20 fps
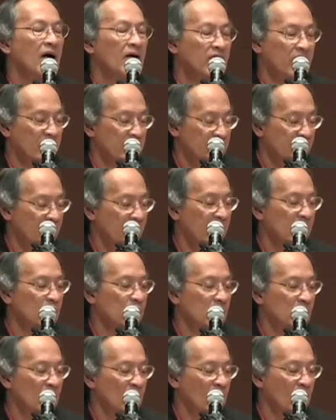The day
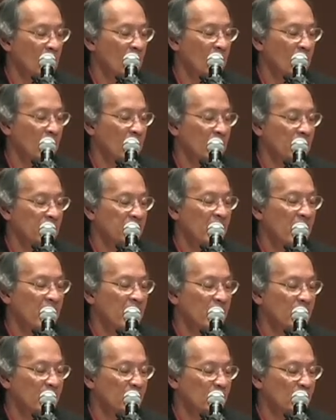recalls
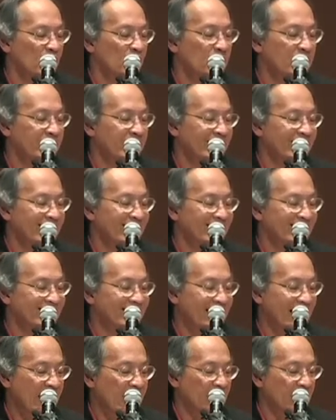13
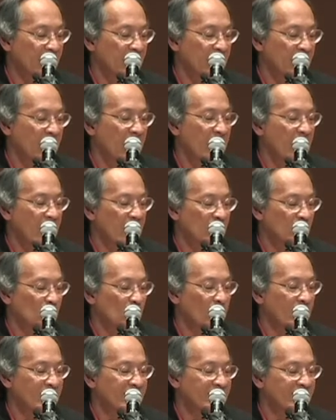death and
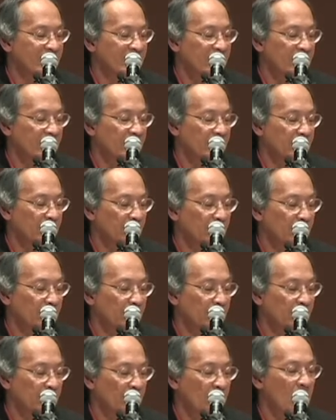one deer
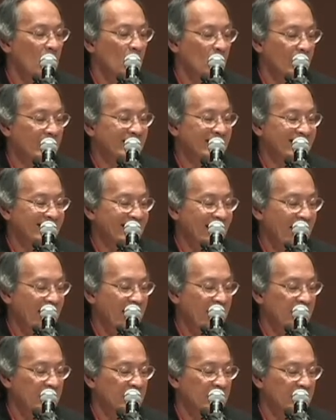when an
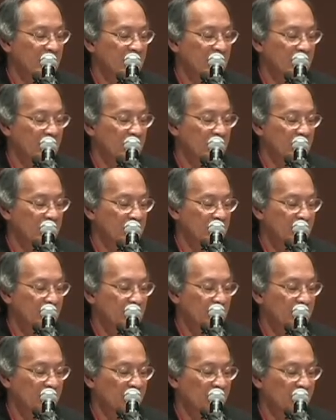end
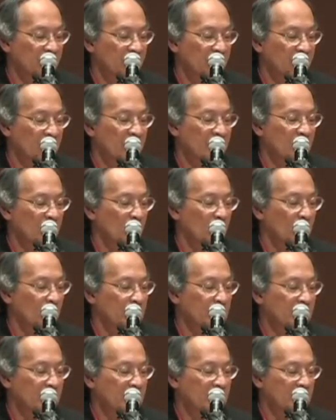slips into a
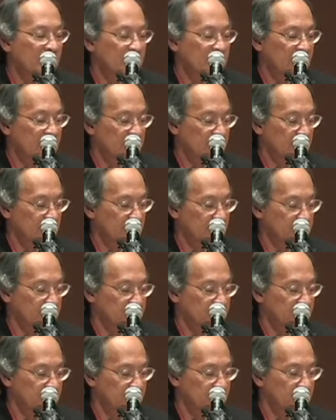beginning.
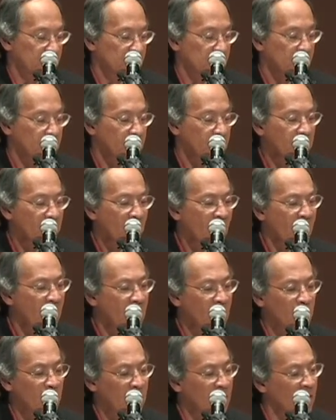I
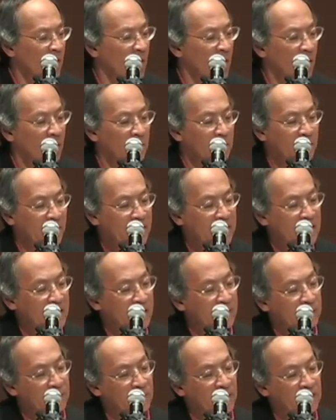recall
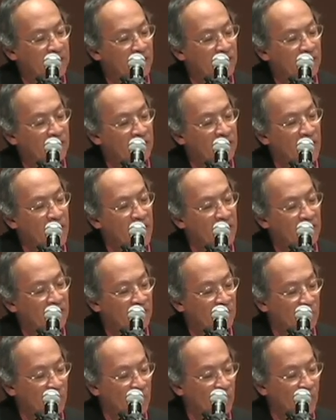mating butterflies
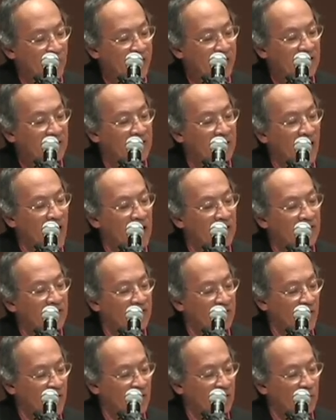with red dots
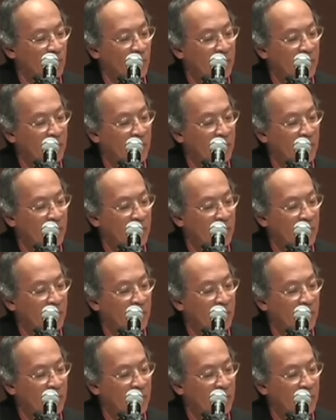on